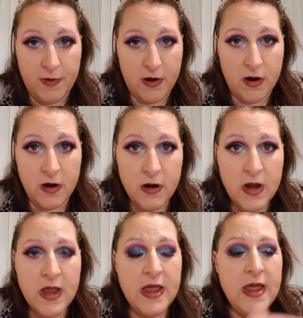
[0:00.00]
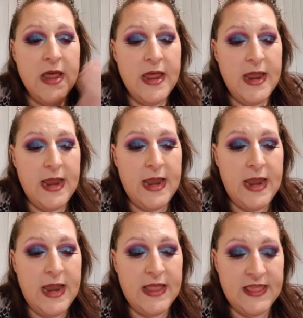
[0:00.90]
bar.
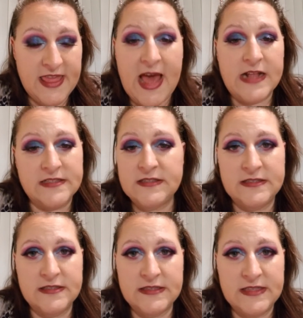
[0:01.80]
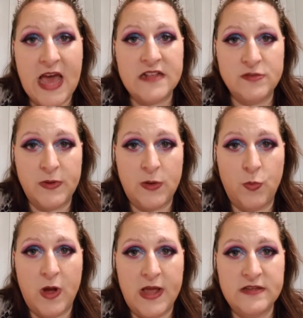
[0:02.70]
That's what it
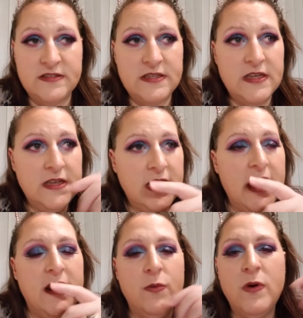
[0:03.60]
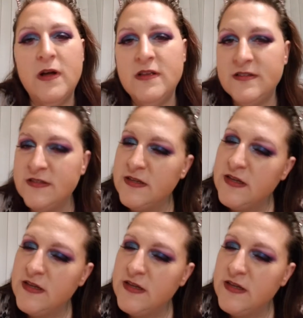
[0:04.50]
was. And it was,